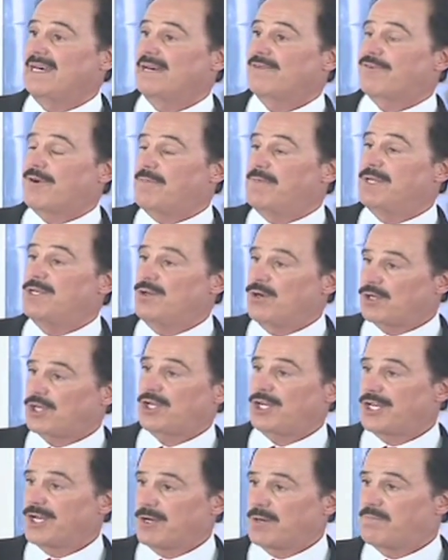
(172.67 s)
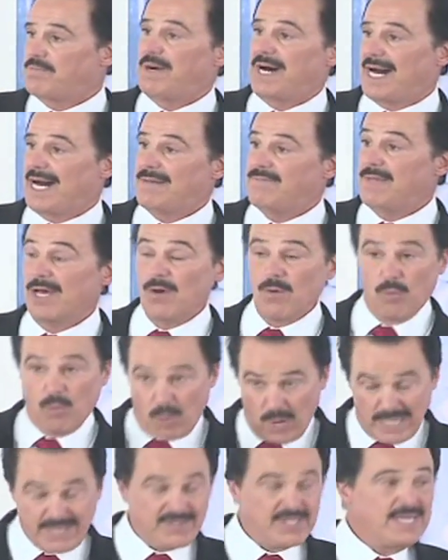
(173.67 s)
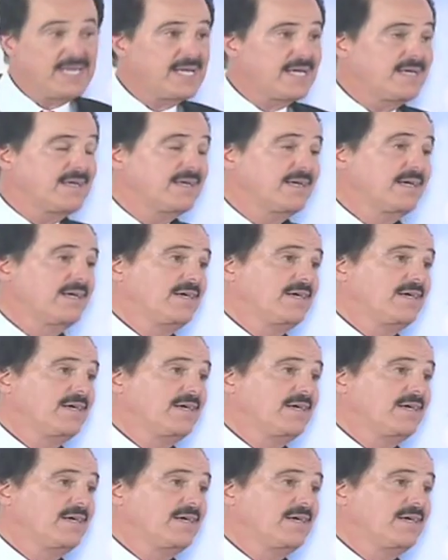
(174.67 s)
from a nuclear bomb, wanting